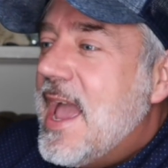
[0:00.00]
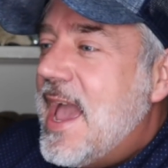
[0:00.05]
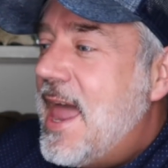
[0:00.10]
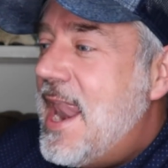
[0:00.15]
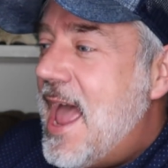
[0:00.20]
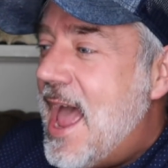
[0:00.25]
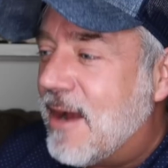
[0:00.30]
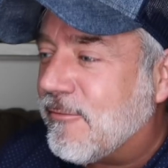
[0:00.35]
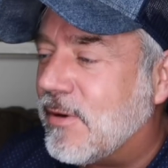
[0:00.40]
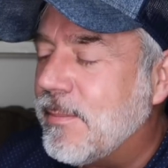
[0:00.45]

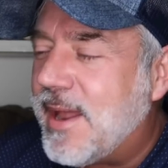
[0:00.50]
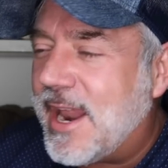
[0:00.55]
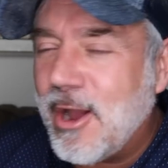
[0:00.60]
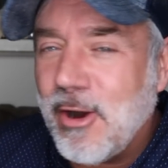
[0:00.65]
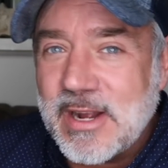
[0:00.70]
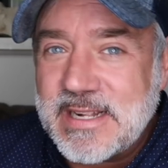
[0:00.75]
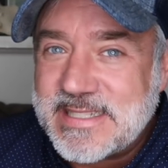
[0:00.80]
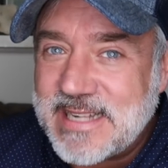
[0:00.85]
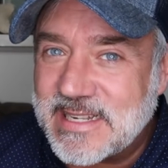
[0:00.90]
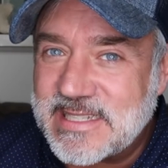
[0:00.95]
And everybody
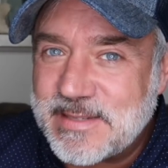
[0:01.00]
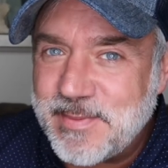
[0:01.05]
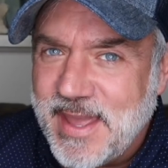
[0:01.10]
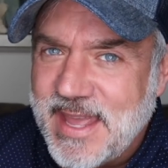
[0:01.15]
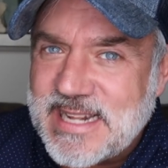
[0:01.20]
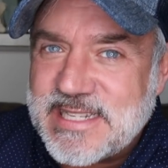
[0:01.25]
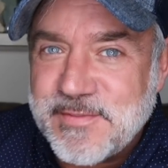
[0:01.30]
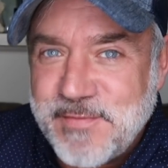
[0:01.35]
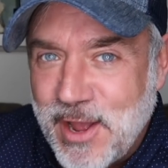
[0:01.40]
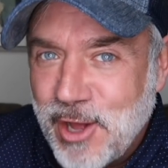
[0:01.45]
always says to
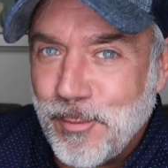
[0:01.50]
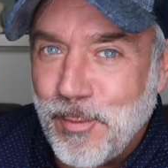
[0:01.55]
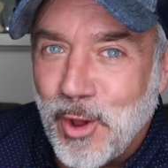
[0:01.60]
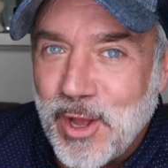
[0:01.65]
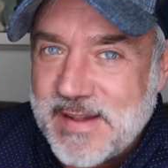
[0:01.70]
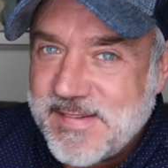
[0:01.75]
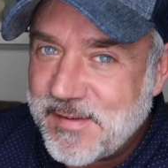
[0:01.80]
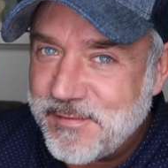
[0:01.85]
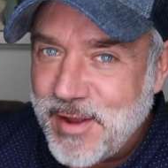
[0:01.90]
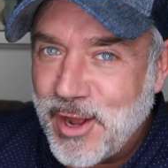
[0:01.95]
me, it's
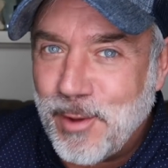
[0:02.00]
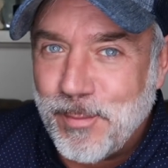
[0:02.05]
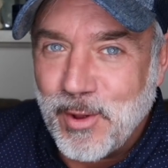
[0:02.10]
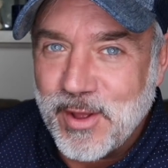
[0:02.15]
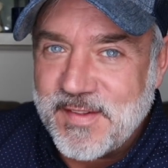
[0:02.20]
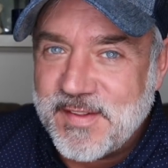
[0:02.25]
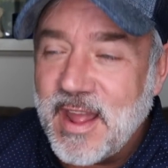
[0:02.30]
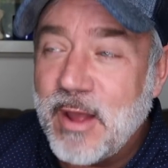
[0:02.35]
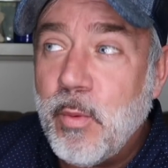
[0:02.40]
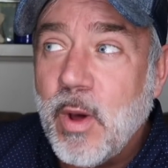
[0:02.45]
available, it's
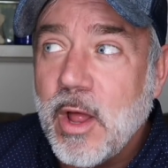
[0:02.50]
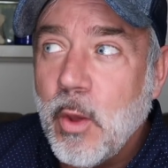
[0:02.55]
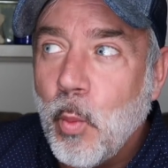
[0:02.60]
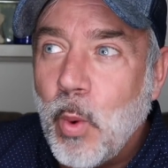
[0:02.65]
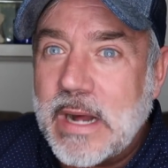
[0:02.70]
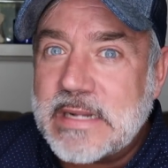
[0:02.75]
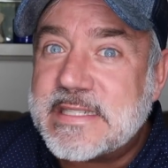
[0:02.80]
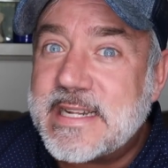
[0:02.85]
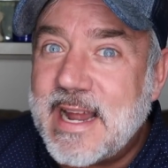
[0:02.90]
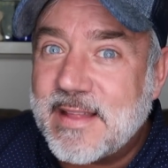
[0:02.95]
available. Well, it
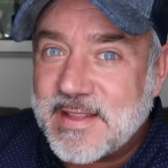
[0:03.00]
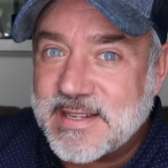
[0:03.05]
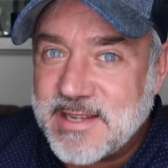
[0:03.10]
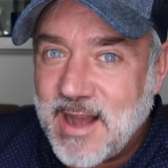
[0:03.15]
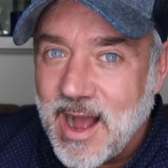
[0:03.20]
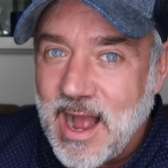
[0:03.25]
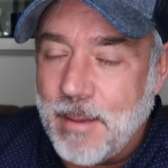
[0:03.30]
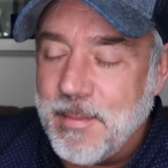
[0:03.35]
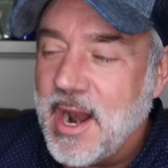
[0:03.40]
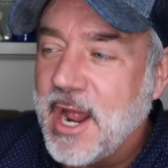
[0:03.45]
wasn't at the
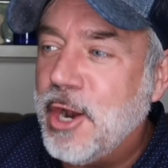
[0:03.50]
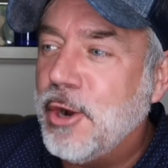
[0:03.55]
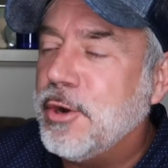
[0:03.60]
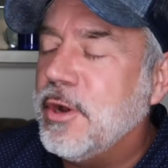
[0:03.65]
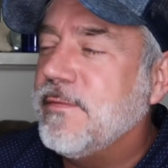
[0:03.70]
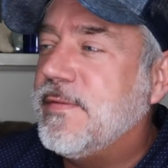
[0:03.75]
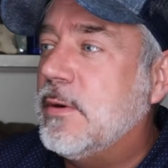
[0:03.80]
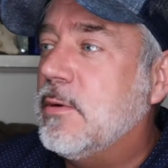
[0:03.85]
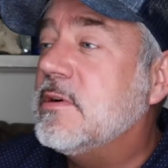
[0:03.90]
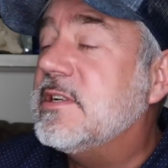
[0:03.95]
time, and I don't
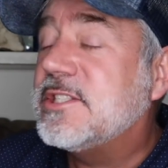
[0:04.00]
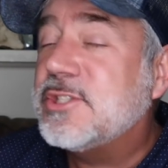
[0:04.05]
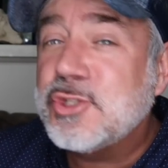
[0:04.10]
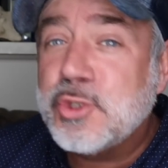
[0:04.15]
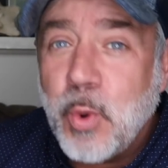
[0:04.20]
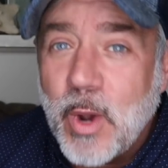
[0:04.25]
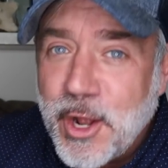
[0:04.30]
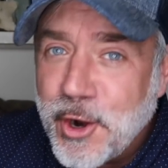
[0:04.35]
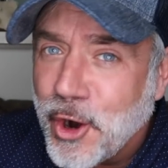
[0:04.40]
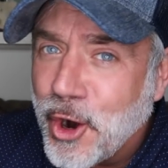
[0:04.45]
know if it was
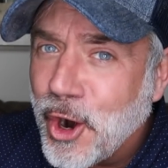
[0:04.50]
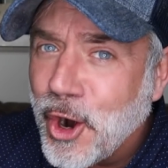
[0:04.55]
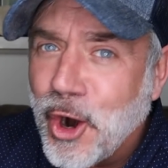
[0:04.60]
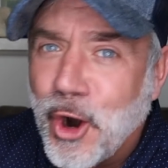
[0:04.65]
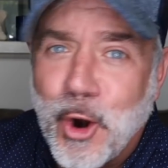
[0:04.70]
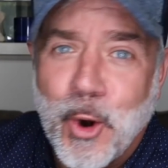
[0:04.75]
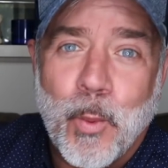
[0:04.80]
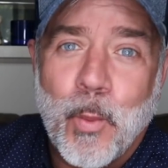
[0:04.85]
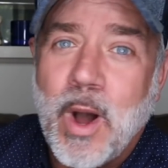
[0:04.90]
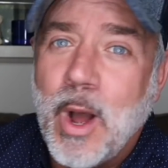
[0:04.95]

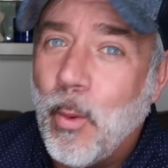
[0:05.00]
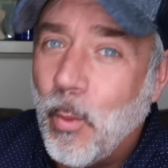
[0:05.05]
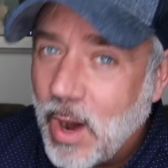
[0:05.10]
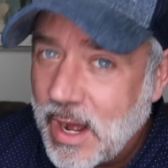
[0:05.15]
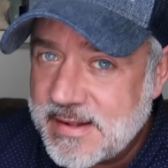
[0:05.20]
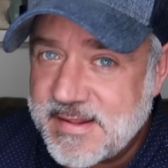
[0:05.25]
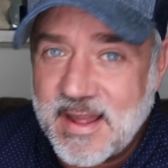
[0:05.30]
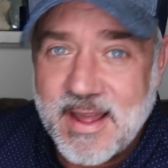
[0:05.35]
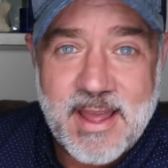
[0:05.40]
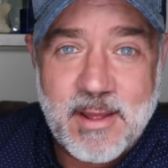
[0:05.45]
Twitter or what
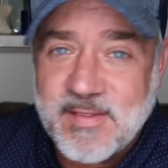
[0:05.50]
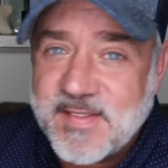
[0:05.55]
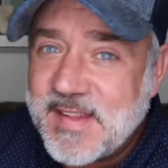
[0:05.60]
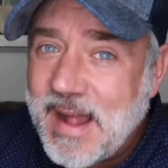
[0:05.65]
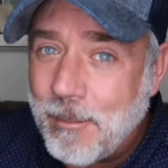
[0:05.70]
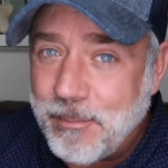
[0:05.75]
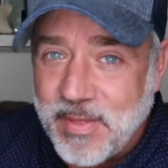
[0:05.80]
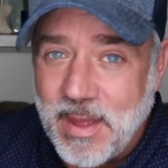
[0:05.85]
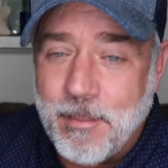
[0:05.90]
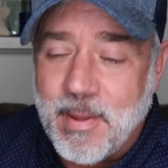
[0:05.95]
was, it's
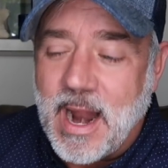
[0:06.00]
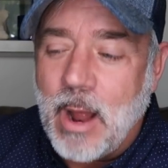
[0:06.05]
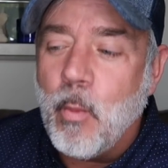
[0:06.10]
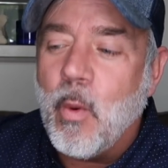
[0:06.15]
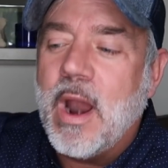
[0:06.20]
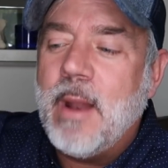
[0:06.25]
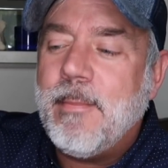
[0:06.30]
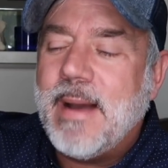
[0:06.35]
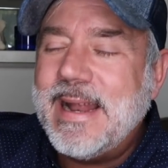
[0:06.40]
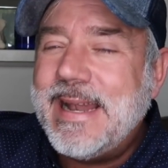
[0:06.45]
something, but I
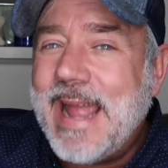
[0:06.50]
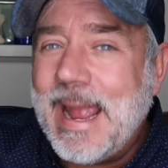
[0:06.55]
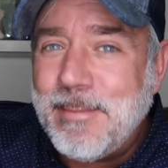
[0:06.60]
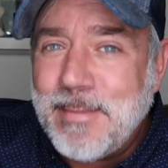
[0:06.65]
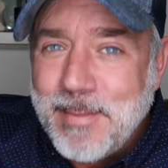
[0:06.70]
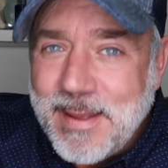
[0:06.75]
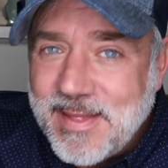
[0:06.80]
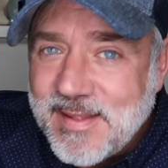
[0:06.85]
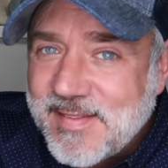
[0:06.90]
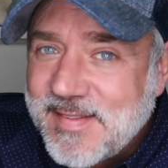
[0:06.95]
wanted my name
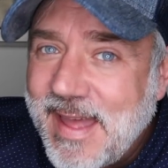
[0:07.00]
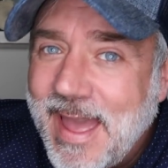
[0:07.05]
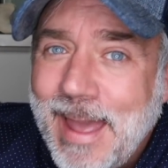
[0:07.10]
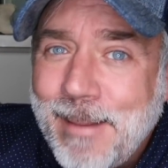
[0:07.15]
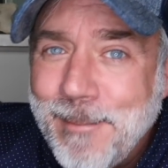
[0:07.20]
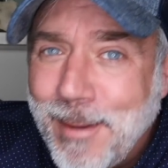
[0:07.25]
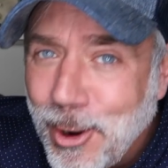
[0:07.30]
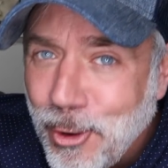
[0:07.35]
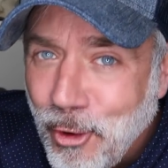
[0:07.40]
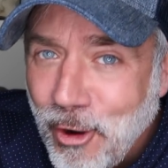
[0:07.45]
to be the
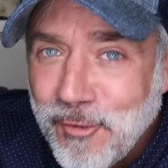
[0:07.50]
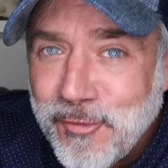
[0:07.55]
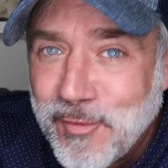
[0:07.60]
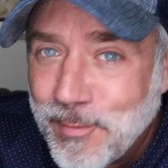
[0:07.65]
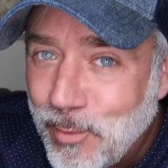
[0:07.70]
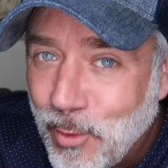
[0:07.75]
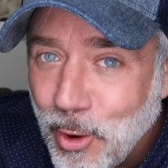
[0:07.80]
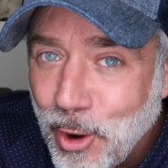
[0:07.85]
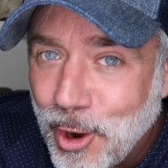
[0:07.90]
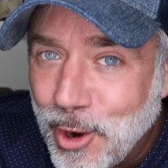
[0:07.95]
same across
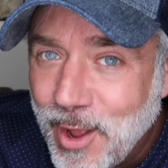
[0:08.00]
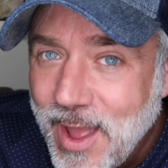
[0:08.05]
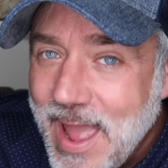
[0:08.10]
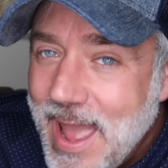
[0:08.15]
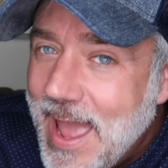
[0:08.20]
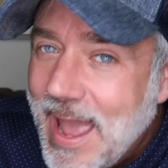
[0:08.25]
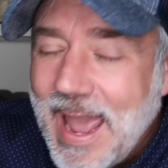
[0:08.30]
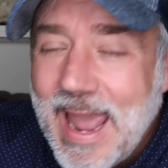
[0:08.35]
the board.